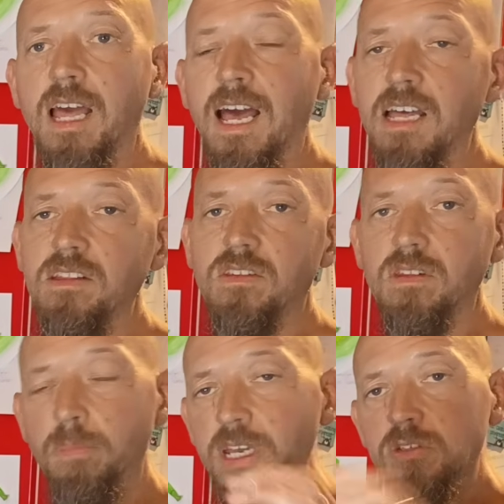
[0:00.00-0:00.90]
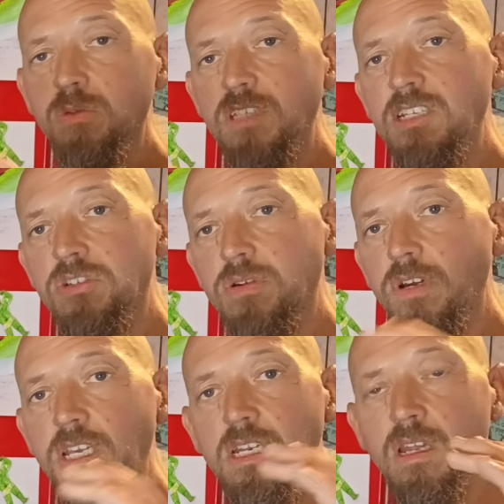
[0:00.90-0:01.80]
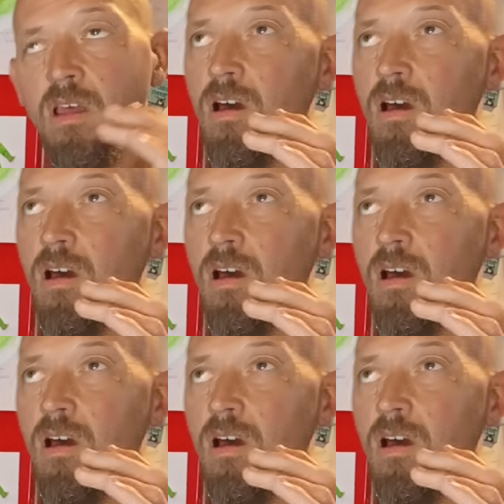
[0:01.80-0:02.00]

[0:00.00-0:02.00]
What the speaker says: and the pixels in the screen,